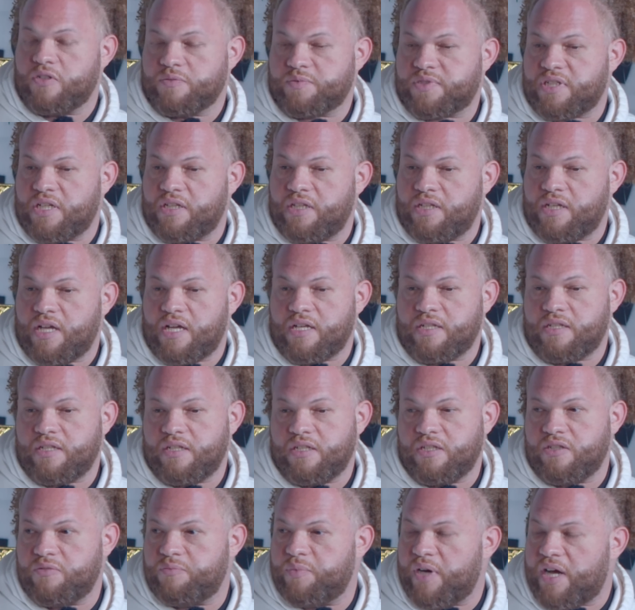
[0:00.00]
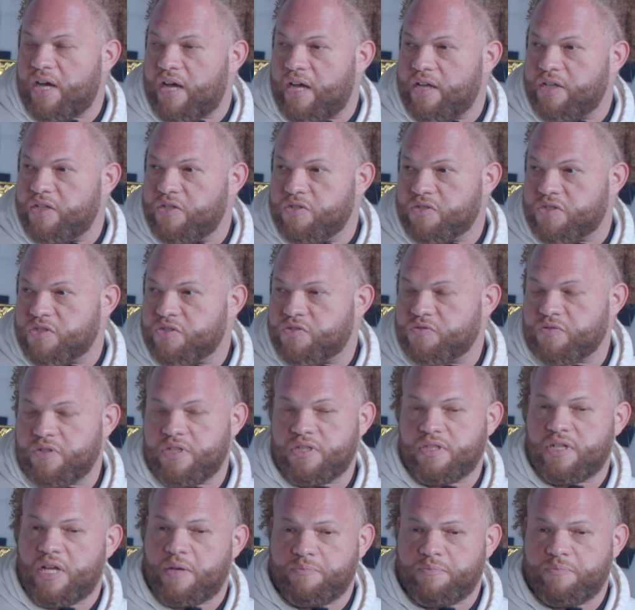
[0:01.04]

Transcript: know I'm saying the idea behind Houston Trends.